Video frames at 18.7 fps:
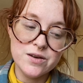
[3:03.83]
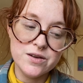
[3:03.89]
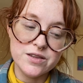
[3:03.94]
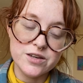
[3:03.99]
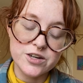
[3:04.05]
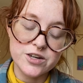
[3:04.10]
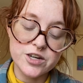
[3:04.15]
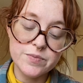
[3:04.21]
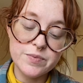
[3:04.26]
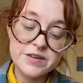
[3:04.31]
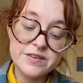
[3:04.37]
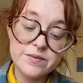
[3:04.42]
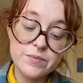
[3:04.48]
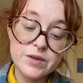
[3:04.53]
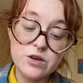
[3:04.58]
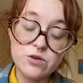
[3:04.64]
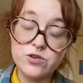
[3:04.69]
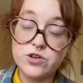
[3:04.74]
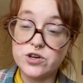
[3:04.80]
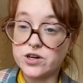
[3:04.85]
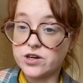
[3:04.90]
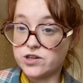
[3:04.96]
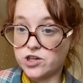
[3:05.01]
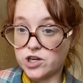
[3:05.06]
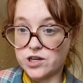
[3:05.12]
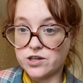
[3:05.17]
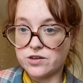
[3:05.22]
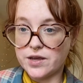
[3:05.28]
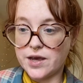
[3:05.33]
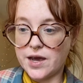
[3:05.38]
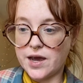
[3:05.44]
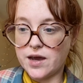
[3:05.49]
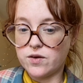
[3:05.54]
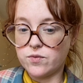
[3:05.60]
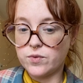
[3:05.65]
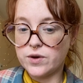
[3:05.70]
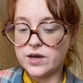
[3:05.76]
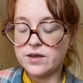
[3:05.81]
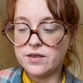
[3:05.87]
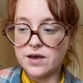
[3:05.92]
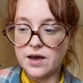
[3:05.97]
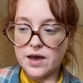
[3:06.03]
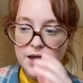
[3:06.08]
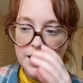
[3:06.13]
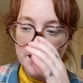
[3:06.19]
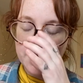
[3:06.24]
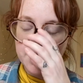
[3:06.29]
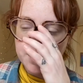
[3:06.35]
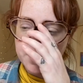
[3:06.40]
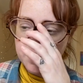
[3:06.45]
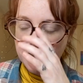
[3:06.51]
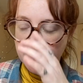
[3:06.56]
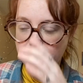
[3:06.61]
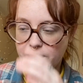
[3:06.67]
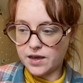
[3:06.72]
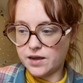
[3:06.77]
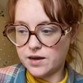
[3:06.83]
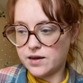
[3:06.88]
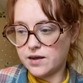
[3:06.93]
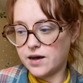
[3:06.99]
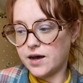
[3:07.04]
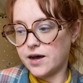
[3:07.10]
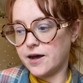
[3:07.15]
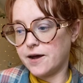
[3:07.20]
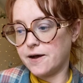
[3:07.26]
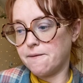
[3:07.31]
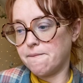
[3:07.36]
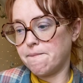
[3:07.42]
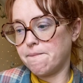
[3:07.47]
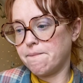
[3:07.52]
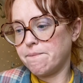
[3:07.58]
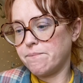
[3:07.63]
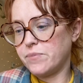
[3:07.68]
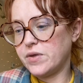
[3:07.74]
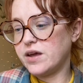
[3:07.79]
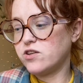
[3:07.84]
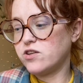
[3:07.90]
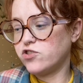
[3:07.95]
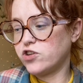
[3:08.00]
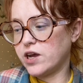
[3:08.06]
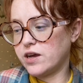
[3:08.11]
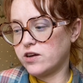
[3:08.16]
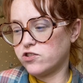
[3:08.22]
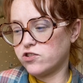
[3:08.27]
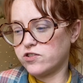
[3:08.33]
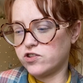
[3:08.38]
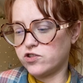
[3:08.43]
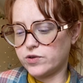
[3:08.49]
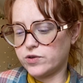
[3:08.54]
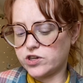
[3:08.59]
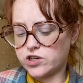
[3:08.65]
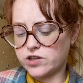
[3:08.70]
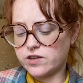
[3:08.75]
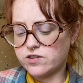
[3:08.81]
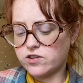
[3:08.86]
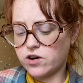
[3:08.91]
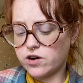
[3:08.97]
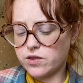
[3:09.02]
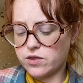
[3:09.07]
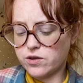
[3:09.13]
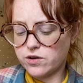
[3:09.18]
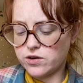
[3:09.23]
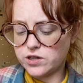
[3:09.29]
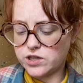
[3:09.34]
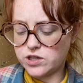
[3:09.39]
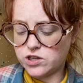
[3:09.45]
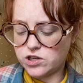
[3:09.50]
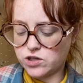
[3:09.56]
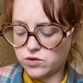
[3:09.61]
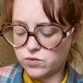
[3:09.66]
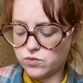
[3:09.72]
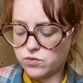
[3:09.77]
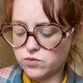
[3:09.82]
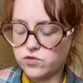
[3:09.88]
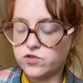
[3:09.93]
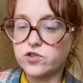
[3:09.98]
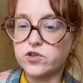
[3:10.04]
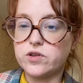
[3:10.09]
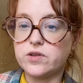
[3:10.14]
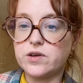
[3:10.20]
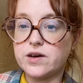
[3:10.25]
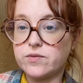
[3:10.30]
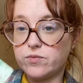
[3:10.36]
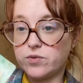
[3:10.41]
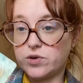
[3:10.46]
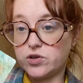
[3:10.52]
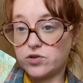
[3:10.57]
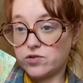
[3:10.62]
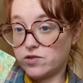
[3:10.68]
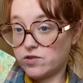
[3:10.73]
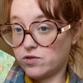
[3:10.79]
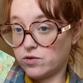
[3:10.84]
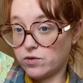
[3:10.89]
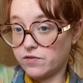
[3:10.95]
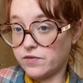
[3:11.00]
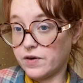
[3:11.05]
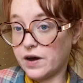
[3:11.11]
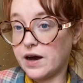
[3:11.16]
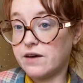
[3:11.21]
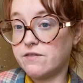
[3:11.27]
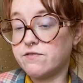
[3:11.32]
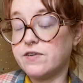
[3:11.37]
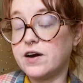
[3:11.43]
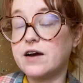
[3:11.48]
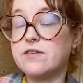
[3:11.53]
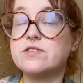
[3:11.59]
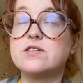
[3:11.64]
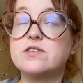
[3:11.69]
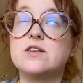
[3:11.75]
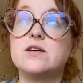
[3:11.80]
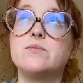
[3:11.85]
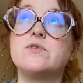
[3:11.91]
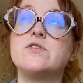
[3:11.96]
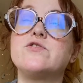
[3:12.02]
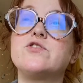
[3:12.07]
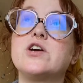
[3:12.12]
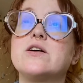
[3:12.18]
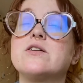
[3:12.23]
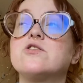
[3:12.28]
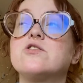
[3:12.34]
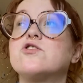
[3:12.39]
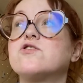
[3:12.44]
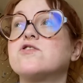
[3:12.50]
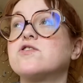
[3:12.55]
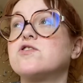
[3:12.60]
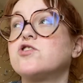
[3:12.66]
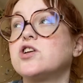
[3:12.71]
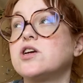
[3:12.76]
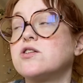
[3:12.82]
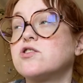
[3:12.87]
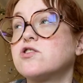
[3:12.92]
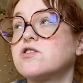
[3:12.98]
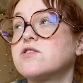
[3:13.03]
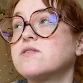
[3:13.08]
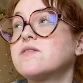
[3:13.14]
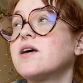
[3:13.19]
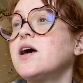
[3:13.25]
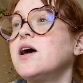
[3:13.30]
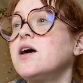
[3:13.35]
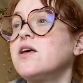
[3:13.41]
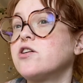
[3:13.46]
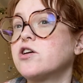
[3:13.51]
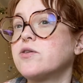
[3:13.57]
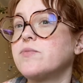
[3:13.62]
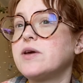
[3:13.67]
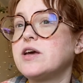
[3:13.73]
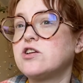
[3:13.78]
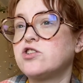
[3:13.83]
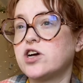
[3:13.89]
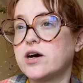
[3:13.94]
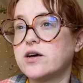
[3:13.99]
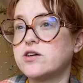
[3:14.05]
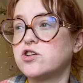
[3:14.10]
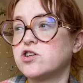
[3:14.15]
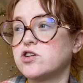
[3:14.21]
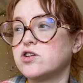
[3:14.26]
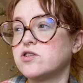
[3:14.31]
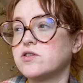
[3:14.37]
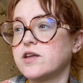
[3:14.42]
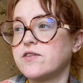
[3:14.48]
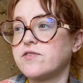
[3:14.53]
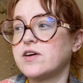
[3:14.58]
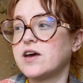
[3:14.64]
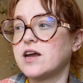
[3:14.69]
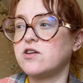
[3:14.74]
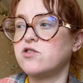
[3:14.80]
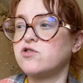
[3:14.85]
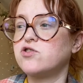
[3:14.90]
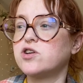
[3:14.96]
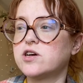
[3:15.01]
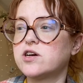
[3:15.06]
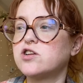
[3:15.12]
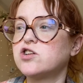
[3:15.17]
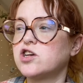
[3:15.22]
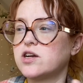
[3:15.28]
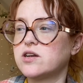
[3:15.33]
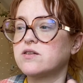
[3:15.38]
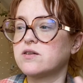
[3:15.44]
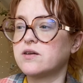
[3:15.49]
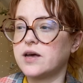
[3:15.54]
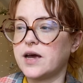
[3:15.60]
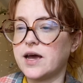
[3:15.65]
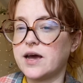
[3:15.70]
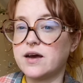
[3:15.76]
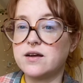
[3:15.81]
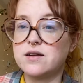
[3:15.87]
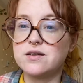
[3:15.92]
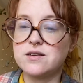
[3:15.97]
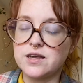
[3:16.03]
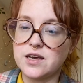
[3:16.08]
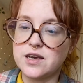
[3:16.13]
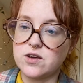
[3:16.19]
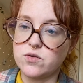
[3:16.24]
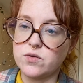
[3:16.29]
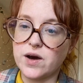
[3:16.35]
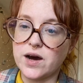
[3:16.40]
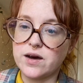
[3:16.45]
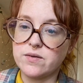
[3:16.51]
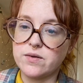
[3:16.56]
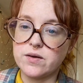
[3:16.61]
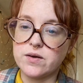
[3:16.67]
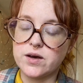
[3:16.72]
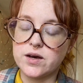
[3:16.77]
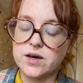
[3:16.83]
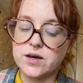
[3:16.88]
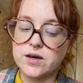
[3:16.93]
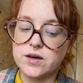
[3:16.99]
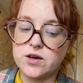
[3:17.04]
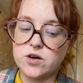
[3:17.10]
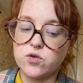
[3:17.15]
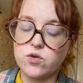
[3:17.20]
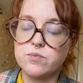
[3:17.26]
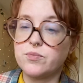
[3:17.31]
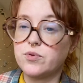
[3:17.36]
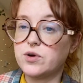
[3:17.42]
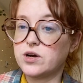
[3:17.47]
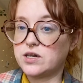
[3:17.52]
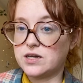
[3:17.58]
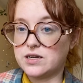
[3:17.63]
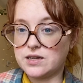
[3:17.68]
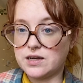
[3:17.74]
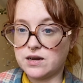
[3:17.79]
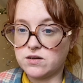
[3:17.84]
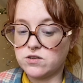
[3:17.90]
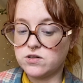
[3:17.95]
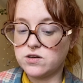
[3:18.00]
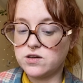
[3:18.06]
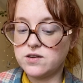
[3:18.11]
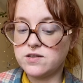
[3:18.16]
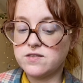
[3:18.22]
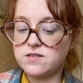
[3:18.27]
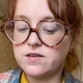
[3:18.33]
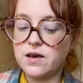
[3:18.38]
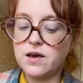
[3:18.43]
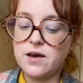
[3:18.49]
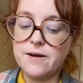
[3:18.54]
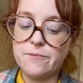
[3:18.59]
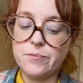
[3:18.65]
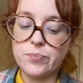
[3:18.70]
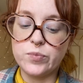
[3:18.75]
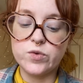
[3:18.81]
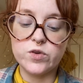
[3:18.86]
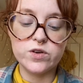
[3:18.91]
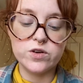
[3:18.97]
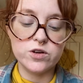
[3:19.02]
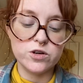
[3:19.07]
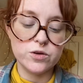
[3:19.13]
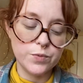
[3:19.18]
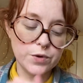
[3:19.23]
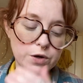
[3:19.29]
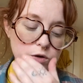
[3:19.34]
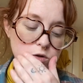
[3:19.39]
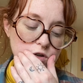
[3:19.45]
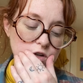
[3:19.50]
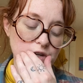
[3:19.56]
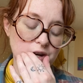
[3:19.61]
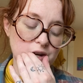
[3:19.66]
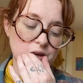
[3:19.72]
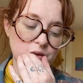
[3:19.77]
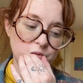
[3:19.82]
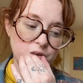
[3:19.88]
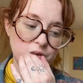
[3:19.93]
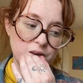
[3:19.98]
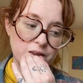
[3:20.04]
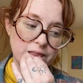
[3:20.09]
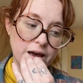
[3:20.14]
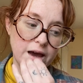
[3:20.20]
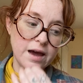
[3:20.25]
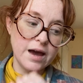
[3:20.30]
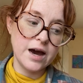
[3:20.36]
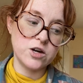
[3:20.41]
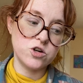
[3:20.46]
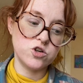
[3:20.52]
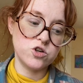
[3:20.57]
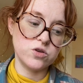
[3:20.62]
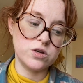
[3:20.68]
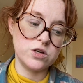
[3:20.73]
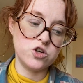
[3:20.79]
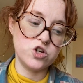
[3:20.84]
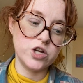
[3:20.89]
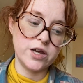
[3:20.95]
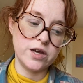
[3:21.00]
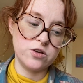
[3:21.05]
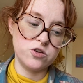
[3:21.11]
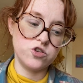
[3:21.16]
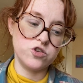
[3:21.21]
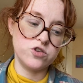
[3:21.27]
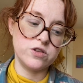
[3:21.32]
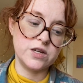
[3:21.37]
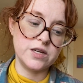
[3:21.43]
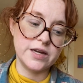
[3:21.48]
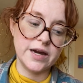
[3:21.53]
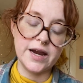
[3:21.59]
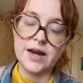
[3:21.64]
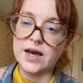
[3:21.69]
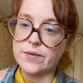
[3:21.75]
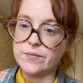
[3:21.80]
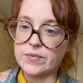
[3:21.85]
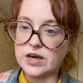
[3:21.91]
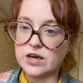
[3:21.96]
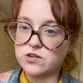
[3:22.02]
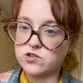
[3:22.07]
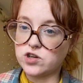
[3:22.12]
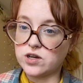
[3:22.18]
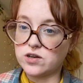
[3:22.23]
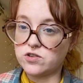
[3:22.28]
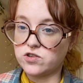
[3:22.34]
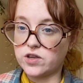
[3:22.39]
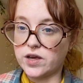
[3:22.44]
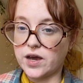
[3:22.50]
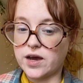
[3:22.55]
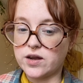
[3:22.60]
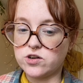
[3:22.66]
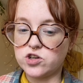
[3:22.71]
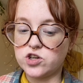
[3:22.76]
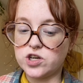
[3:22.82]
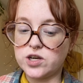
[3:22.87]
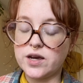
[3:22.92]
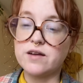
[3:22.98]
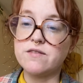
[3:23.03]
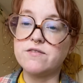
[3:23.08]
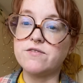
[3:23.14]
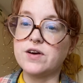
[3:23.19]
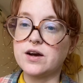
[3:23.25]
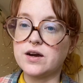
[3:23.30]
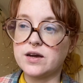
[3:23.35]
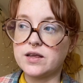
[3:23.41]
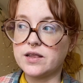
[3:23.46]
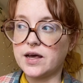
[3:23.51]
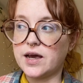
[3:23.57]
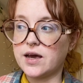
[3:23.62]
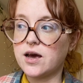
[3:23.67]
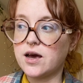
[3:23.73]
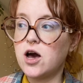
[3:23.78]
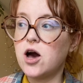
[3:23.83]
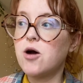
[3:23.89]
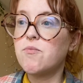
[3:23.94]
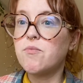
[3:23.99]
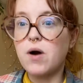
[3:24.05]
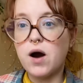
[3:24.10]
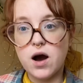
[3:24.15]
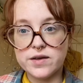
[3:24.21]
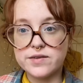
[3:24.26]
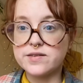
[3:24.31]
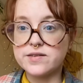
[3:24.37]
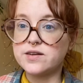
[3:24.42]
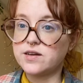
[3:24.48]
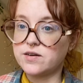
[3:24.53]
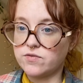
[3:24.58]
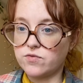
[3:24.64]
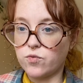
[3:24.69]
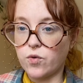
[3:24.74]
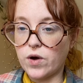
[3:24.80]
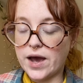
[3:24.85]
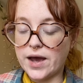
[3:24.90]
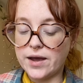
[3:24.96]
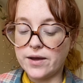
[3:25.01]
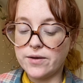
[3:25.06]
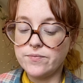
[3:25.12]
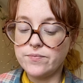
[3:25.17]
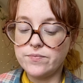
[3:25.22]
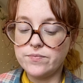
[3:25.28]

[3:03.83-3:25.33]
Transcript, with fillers: there could be something you took a gentle hand with and it um, it changed the situation. That's card 32, so that reduces to a 5. 5 is the number of challenges and changes. There could be a challenge in your life. Again, you took a gentle hand, like you uh, incorporated tenderness into your approach, and I feel like that actually changed the dynamic. It changed the energy in a very, like, positive way.